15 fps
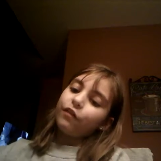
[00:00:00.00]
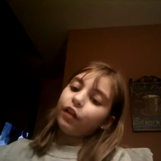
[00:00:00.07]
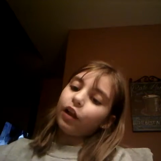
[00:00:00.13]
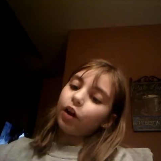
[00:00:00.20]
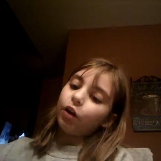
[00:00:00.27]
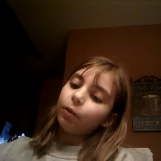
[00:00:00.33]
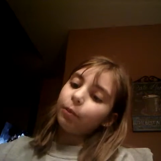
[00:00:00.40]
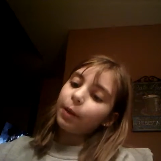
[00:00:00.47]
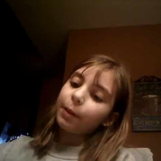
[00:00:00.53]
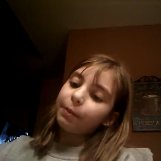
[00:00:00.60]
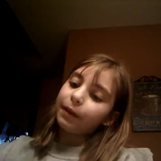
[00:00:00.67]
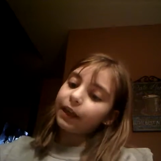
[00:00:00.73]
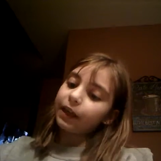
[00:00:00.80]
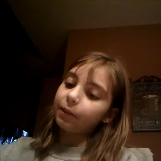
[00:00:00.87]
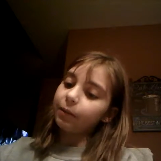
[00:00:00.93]
Flown,
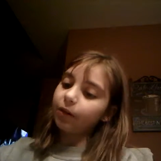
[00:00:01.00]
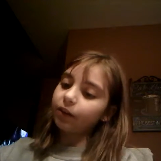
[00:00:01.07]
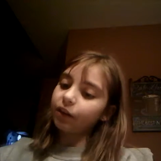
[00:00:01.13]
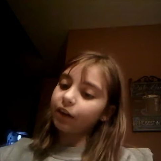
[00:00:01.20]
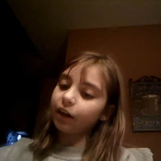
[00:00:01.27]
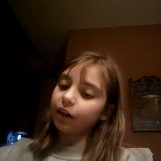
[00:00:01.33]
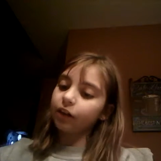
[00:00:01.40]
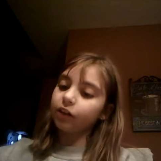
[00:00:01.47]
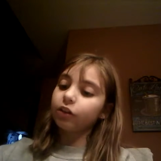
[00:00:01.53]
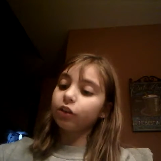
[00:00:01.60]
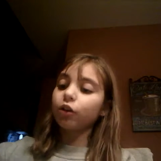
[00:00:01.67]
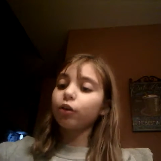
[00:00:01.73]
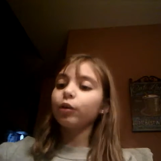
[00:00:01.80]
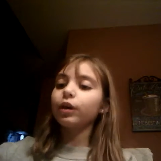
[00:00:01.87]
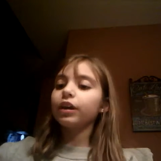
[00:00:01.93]
pink and multicolored.
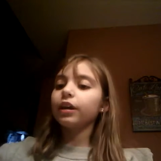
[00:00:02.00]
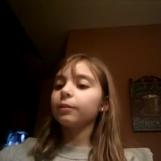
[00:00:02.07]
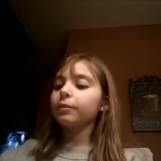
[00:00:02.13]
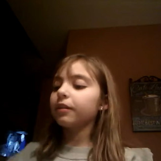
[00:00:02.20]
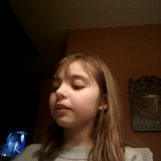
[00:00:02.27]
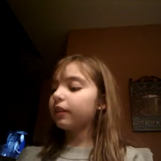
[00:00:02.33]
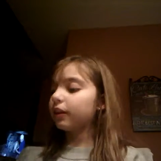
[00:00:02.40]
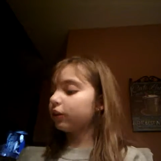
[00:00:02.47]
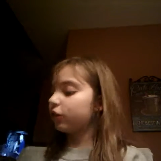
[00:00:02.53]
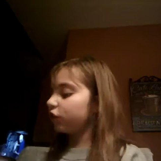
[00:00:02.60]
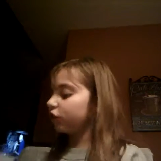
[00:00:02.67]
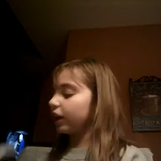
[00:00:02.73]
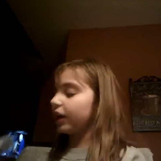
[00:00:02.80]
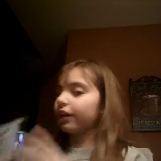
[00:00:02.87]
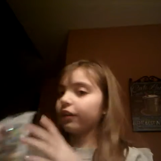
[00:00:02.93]
Oh, it comes with these
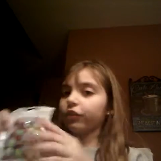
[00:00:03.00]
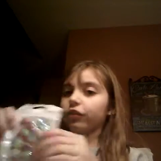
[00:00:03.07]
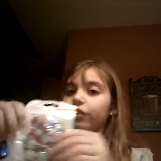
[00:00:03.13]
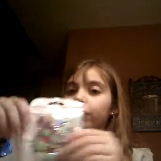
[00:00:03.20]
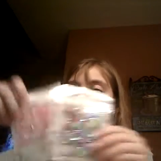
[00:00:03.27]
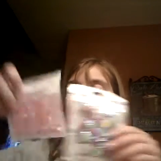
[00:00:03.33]
shells.